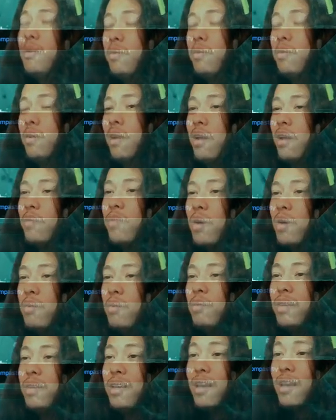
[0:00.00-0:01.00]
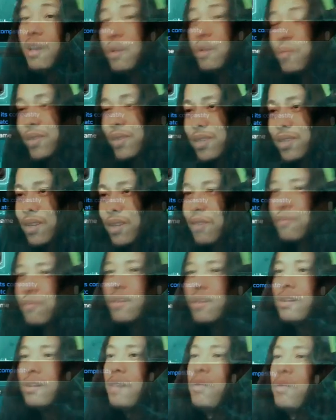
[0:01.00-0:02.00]
like probably 80% of the
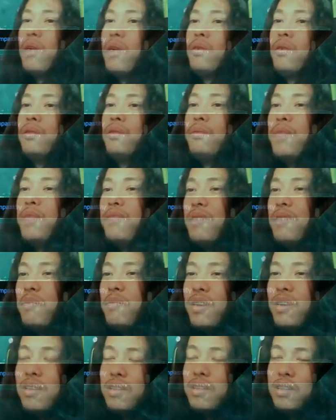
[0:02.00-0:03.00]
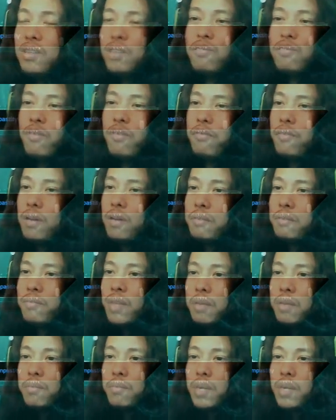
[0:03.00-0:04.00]
time I go to PvP, just for fun.
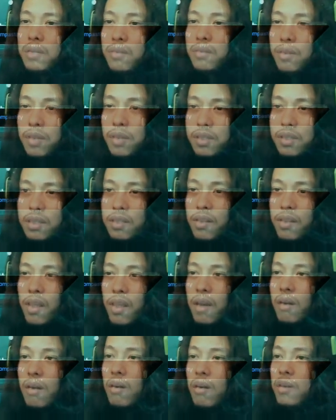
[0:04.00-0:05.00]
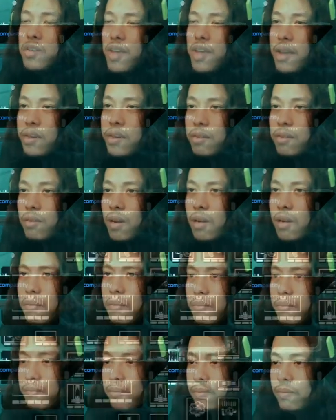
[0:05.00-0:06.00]
But you can see they are radiation, right?
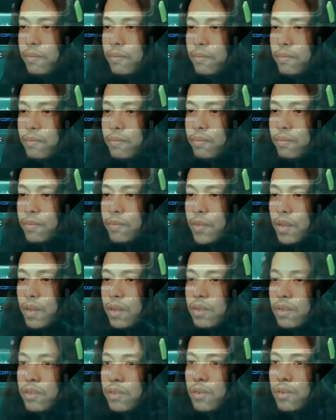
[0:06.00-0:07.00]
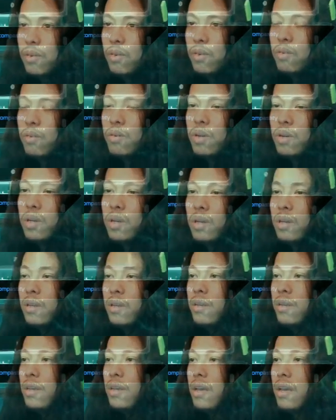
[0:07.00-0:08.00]
So,
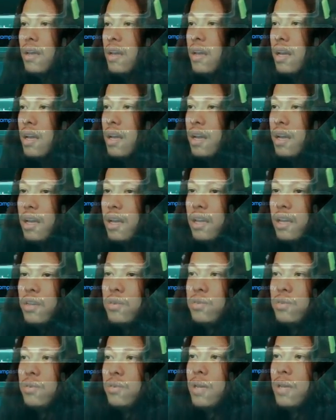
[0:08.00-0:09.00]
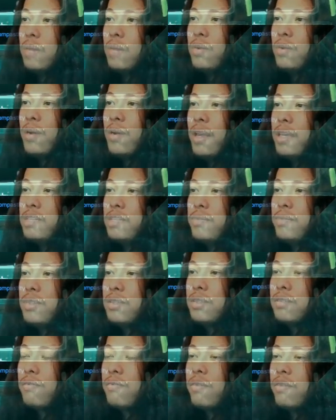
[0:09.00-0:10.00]
yeah, I use gamma rays
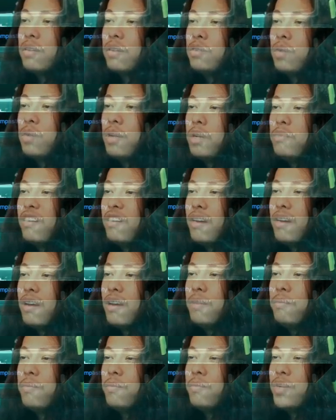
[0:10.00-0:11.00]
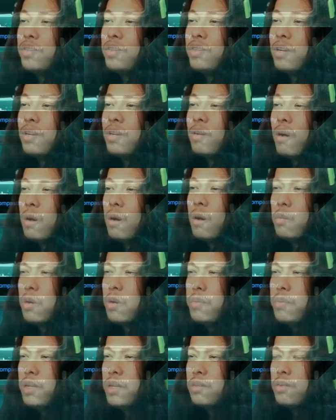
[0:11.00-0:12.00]
because of the 25% armor
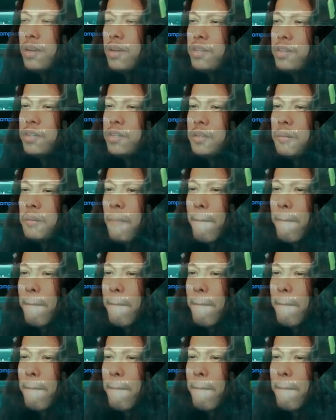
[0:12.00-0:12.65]
penetration,